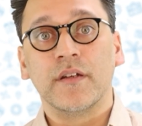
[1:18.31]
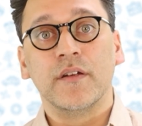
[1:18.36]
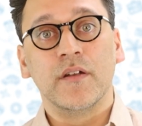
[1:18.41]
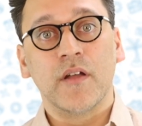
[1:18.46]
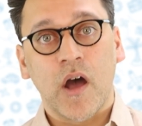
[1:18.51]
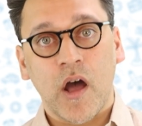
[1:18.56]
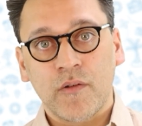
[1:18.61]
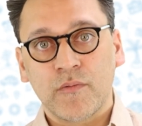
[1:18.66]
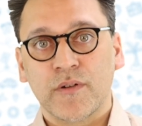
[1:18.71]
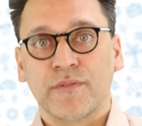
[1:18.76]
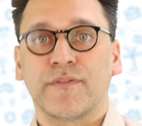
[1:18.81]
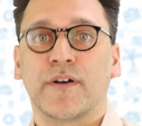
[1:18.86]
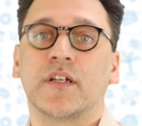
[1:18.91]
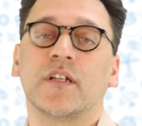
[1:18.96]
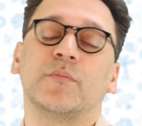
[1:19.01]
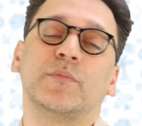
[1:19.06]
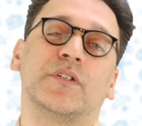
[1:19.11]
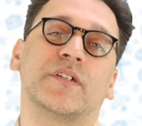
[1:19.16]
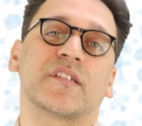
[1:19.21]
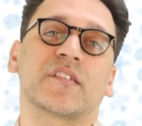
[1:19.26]

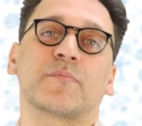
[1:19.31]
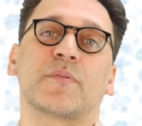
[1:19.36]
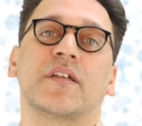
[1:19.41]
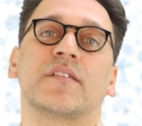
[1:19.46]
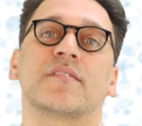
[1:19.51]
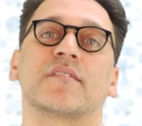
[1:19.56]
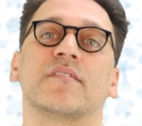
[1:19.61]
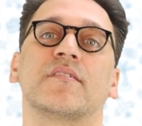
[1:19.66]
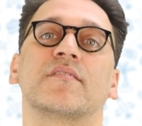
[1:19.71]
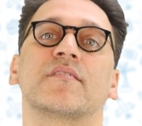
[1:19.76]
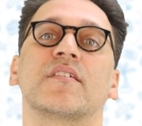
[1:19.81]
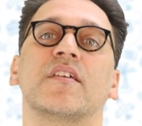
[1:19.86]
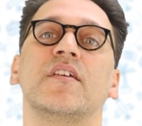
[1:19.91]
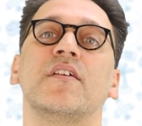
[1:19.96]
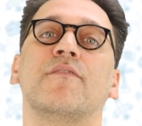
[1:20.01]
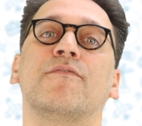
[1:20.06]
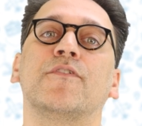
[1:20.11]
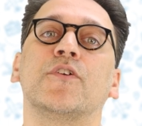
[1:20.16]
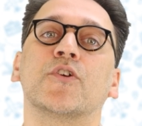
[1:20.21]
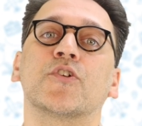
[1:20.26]
non-refundable expenses
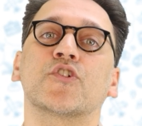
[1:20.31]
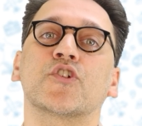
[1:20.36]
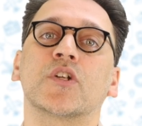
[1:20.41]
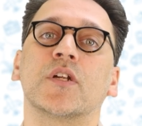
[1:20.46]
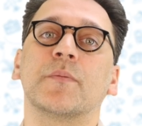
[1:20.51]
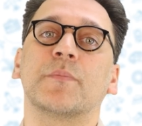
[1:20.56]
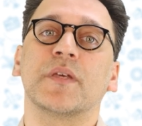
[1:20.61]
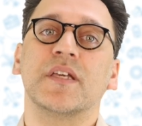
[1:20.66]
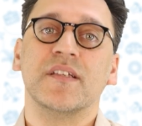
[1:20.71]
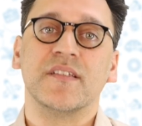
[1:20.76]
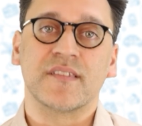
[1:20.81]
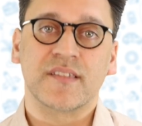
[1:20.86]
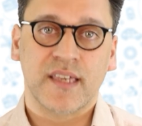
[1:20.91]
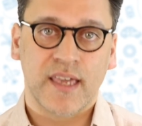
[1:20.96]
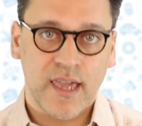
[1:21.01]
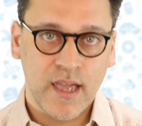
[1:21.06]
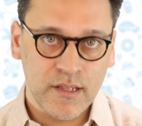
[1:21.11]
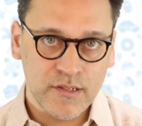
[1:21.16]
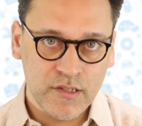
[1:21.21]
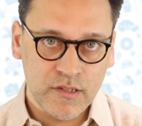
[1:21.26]
if your trip is
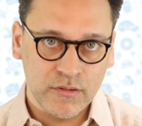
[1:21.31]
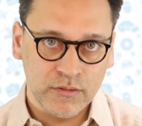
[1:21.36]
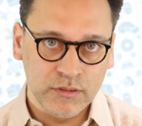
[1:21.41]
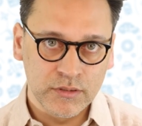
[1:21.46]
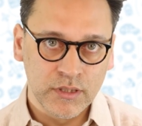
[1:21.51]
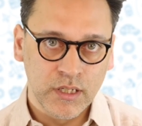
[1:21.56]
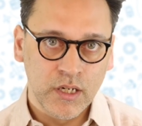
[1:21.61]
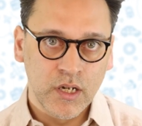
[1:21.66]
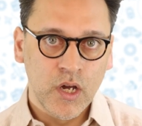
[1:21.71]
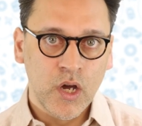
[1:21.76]
canceled